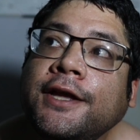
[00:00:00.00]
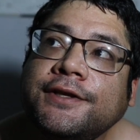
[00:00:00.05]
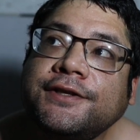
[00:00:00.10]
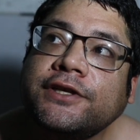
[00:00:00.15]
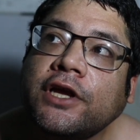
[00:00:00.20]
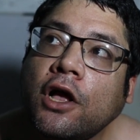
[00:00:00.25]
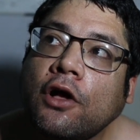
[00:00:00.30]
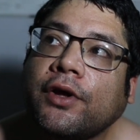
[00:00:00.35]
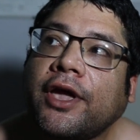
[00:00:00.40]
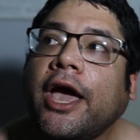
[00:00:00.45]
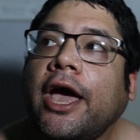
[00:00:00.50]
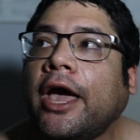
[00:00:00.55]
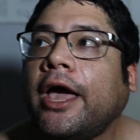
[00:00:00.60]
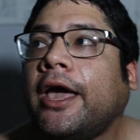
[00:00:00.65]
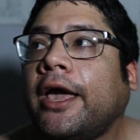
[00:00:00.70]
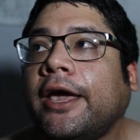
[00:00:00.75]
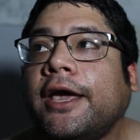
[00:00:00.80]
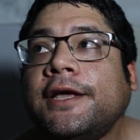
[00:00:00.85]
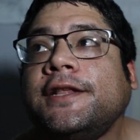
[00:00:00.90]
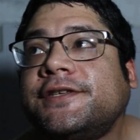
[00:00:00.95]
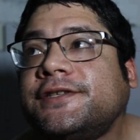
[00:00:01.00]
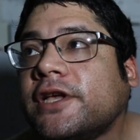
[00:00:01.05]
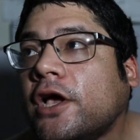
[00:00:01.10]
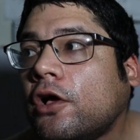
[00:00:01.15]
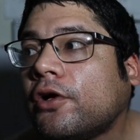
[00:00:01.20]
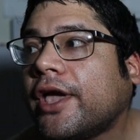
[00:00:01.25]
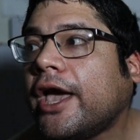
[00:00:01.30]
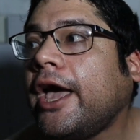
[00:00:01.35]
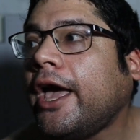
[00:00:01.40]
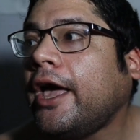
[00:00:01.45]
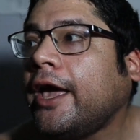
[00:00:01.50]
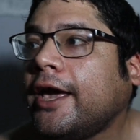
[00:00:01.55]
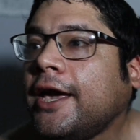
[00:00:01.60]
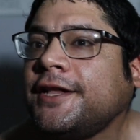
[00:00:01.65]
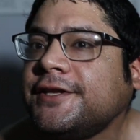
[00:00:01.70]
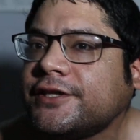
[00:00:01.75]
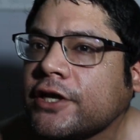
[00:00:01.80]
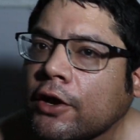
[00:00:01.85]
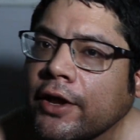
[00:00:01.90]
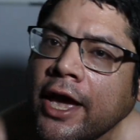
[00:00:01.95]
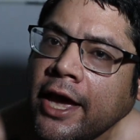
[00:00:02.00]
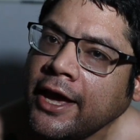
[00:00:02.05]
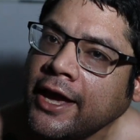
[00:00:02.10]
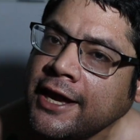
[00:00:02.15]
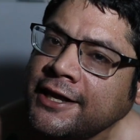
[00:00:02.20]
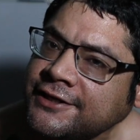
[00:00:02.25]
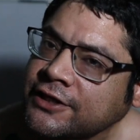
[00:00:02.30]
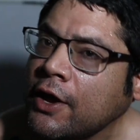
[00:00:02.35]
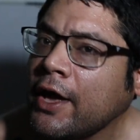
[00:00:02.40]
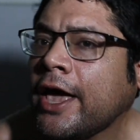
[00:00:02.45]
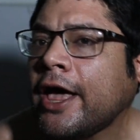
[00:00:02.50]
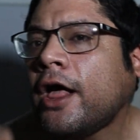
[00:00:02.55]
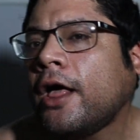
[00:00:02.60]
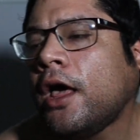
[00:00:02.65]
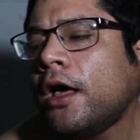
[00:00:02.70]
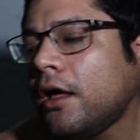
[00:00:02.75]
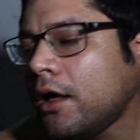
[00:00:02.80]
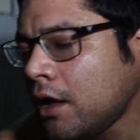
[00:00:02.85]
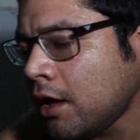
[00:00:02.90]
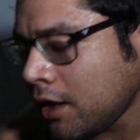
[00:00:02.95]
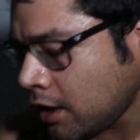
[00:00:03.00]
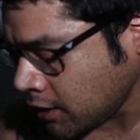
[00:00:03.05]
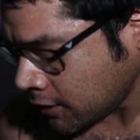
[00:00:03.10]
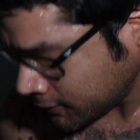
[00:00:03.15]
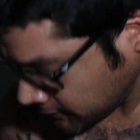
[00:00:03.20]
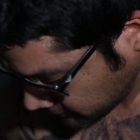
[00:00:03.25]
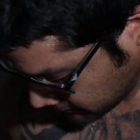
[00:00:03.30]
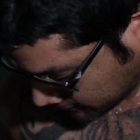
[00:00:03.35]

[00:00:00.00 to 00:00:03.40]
Insol gay, Insol gay, Insol gay, insel, uh, eh, uh. Eh,